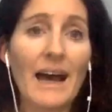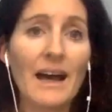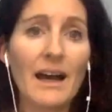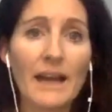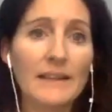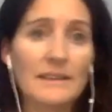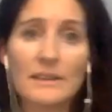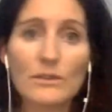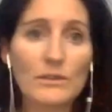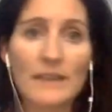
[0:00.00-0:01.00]
I
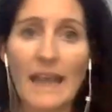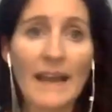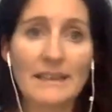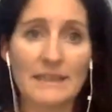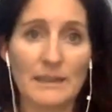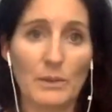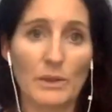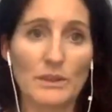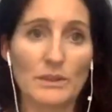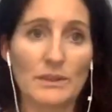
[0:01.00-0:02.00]
didn't react anymore
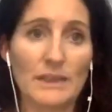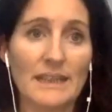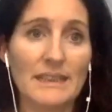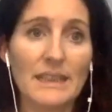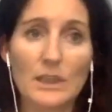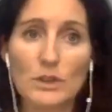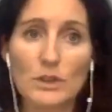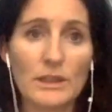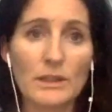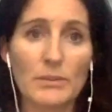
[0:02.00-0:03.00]
to it. I didn't get
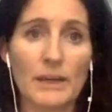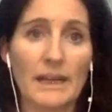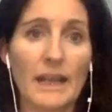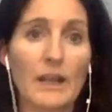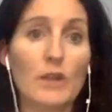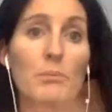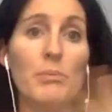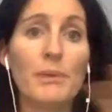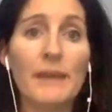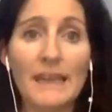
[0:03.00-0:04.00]
triggered by it. I could
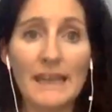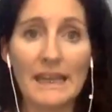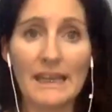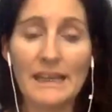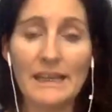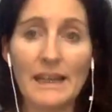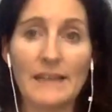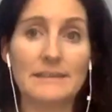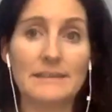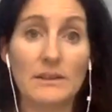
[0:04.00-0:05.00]
be in it and
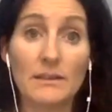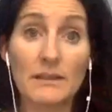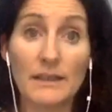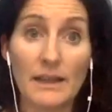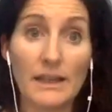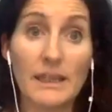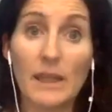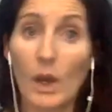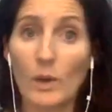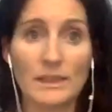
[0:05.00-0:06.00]
still, he
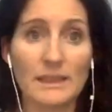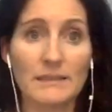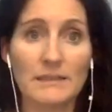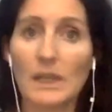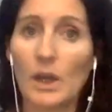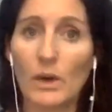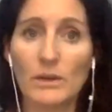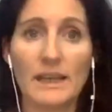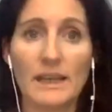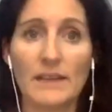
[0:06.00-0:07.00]
owned it. He owned
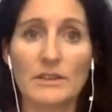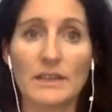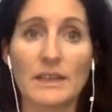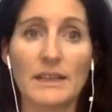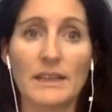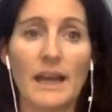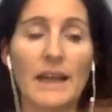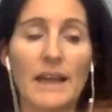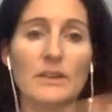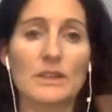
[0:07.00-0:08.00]
the energy. I
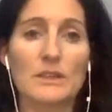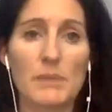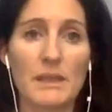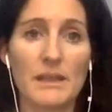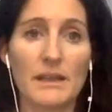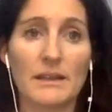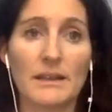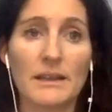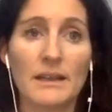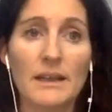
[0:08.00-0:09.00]
could just be there.
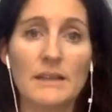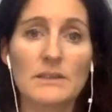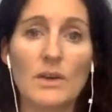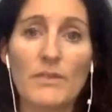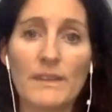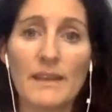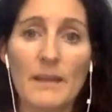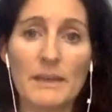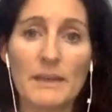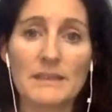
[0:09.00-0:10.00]
So hopefully
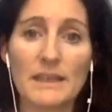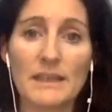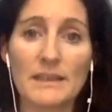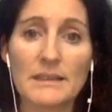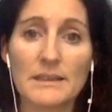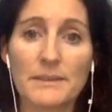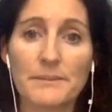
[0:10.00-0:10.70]
that makes sense.